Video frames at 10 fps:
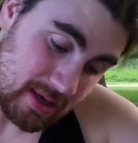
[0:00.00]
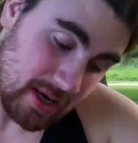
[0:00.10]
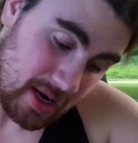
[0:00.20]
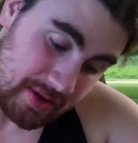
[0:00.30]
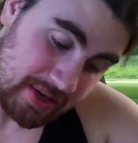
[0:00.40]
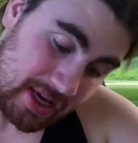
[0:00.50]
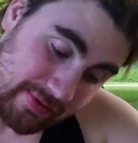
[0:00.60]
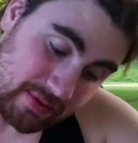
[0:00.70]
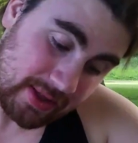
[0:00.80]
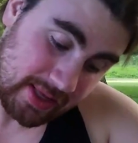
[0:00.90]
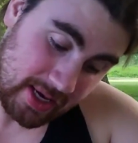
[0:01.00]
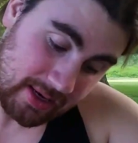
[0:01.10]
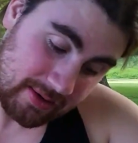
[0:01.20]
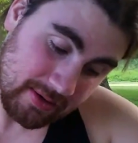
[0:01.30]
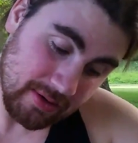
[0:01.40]
The Evil
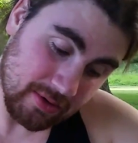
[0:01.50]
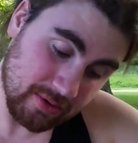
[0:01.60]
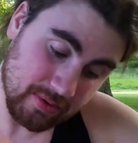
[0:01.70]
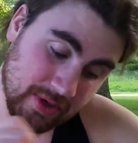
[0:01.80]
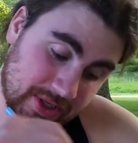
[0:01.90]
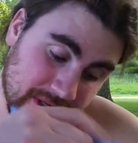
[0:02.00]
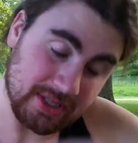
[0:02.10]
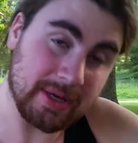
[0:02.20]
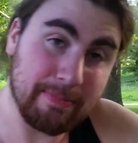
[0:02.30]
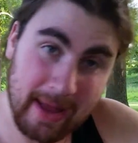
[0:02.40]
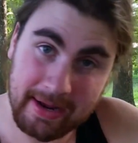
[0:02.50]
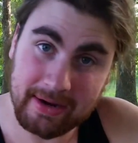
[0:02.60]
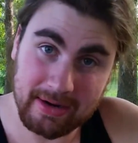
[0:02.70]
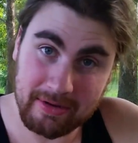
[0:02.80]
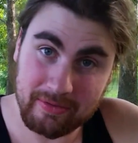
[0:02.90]
Within, which is the
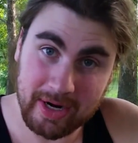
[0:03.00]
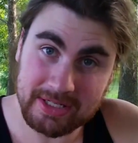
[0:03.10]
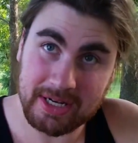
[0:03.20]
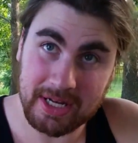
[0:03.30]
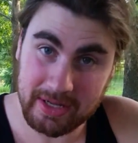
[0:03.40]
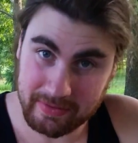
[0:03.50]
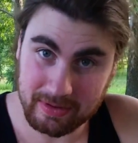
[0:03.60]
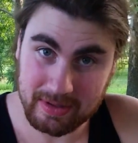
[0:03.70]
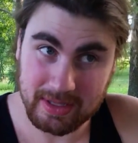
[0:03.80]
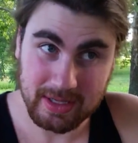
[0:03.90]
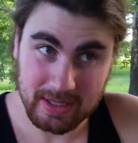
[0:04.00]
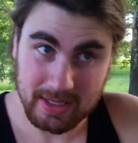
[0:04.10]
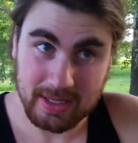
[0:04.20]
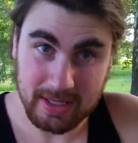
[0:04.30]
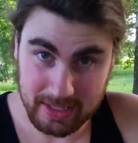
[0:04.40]
maker of Resident Evil,
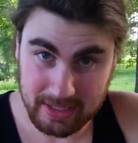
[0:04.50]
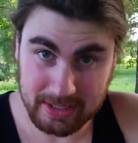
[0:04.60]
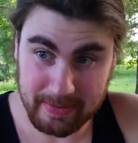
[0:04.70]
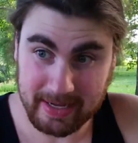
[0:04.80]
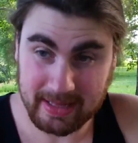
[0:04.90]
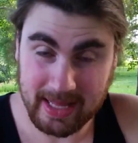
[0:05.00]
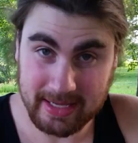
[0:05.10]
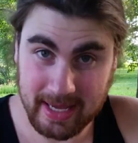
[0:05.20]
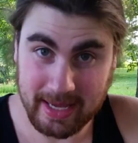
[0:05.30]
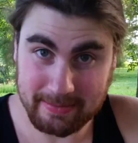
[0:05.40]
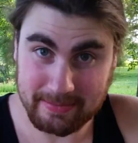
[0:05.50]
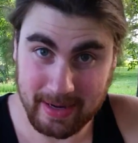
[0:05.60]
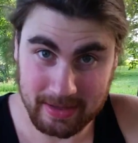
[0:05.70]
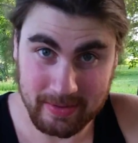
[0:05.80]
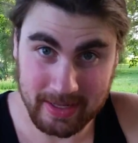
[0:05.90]
is making that game,
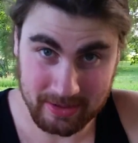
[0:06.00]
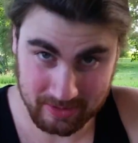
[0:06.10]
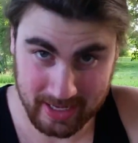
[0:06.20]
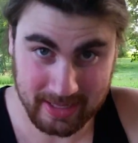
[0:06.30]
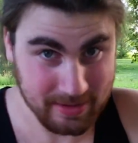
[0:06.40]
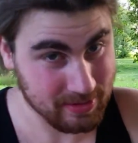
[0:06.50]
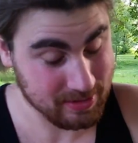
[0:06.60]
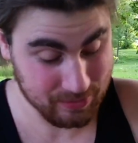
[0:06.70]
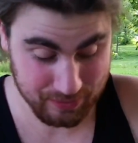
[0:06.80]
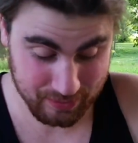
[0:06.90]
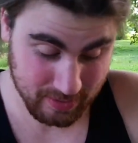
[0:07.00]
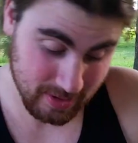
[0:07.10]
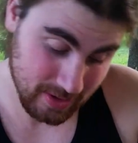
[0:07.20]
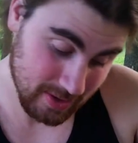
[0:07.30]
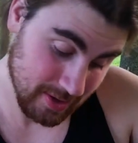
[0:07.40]
by the way. That looks...
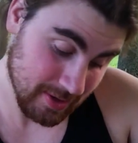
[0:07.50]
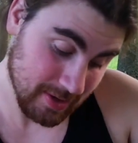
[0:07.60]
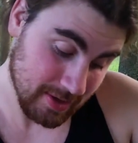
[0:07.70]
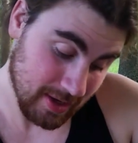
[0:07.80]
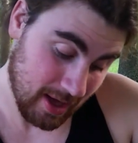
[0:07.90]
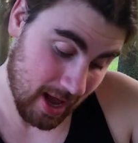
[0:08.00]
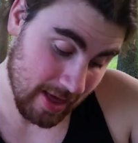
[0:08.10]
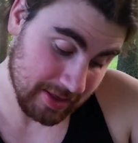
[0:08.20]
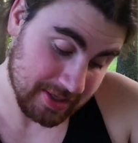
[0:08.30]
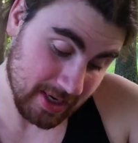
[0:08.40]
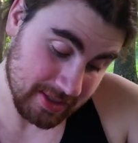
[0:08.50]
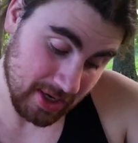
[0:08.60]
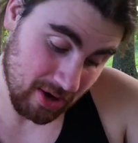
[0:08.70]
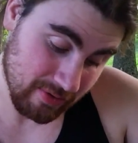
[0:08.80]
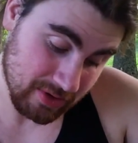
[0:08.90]
And then
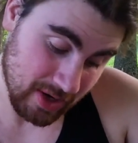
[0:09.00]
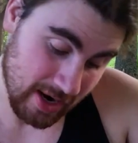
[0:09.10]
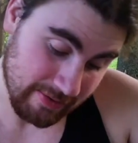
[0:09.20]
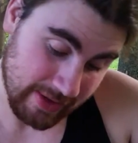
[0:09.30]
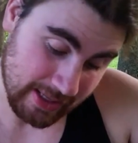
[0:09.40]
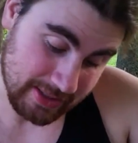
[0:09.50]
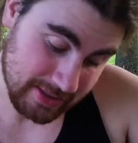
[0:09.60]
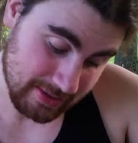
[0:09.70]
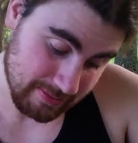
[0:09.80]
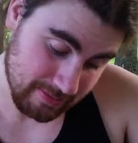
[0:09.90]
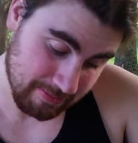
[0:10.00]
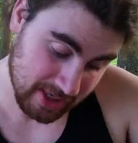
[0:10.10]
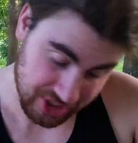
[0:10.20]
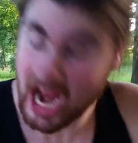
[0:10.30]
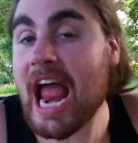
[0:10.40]
Sunset Overdrive, that's my
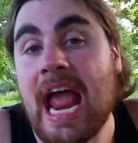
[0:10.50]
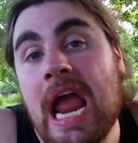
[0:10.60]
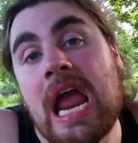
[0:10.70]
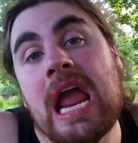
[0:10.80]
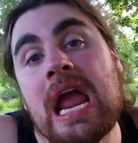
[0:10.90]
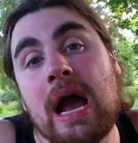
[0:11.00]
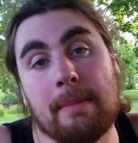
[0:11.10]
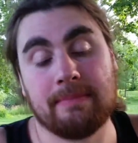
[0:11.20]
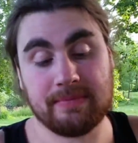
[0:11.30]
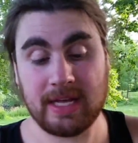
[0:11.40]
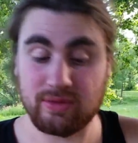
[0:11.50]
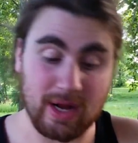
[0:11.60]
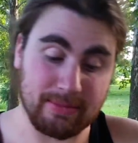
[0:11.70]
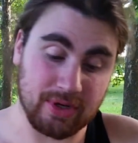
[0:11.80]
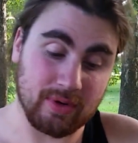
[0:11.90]
jam. That's what
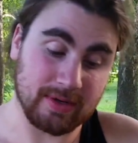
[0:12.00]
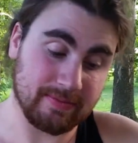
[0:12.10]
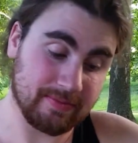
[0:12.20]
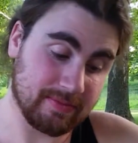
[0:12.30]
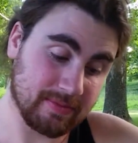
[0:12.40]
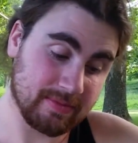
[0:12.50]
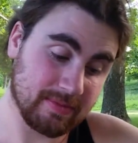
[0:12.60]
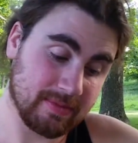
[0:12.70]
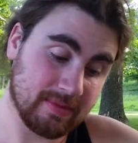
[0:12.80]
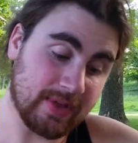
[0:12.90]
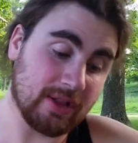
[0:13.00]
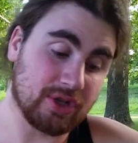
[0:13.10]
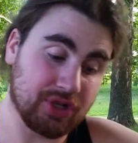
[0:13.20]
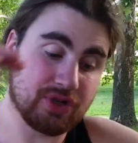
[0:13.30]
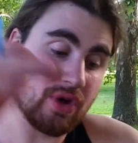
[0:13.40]
I'm doing. That
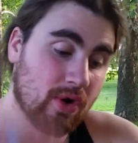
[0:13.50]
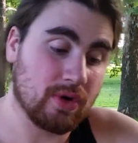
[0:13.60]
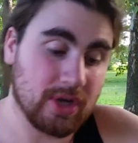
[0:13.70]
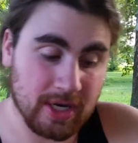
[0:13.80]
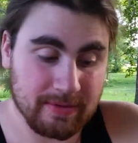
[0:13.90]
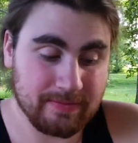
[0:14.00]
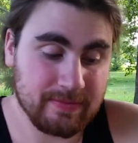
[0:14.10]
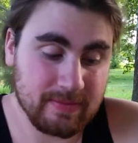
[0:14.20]
looks so good.